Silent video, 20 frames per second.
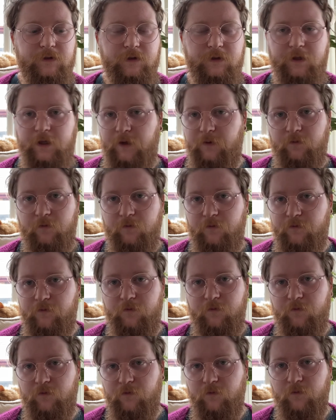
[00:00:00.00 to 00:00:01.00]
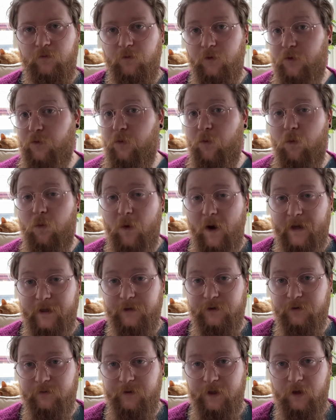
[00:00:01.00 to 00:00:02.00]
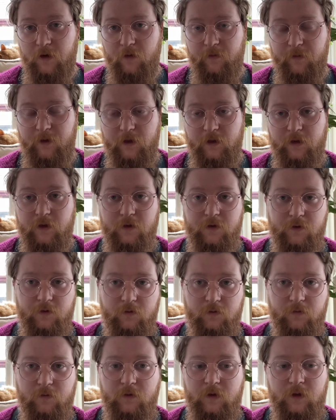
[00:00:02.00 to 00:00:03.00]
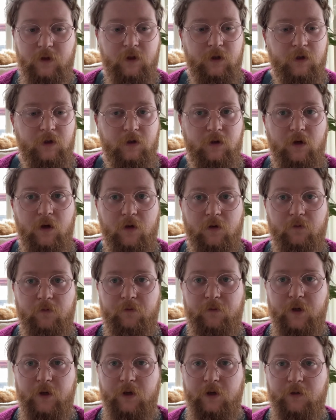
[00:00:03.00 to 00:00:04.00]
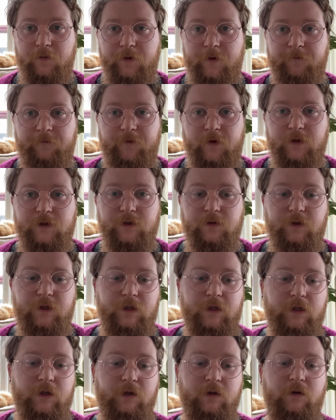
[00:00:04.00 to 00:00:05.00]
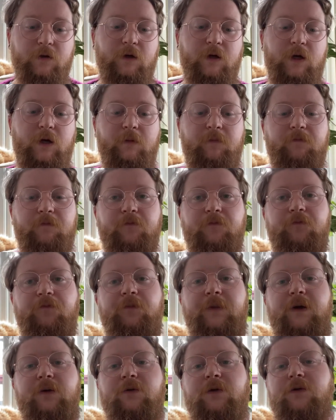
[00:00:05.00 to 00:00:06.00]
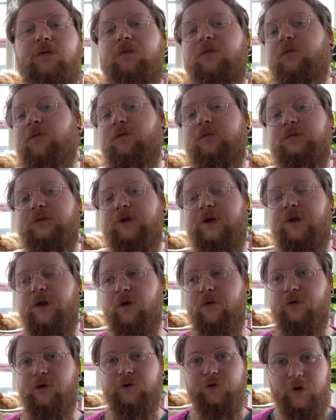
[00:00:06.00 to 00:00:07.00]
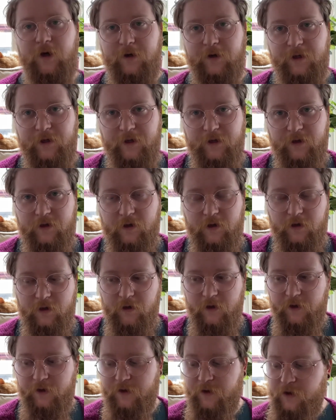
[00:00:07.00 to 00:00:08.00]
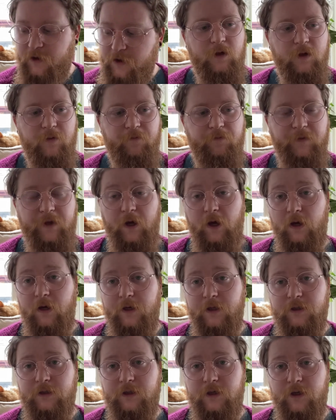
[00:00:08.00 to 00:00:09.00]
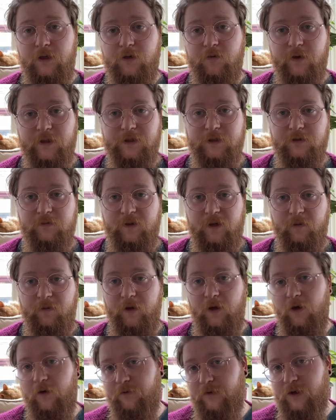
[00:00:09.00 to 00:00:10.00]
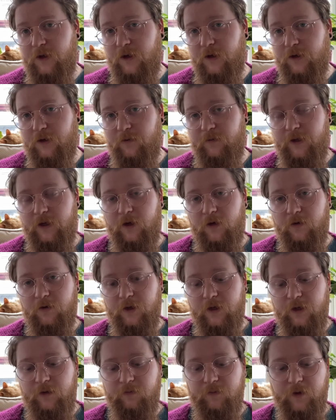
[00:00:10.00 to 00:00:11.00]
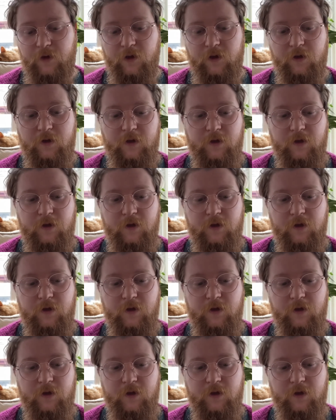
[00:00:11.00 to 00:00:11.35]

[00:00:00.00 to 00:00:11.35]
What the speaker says: it was way too big on me, as I'll put a little photo here. It was just, I was drowning in it, and like yeah, I like a sweater to be a bit oversized and a bit cozy, but